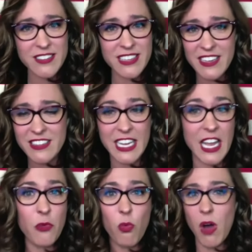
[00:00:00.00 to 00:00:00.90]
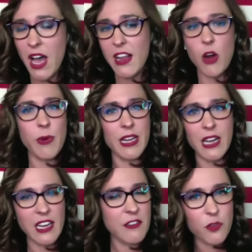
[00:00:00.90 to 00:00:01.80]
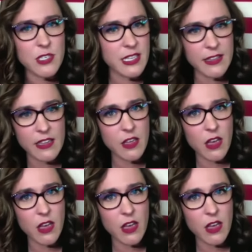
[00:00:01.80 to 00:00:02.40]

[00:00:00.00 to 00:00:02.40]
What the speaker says: illegally. And why are we not enforcing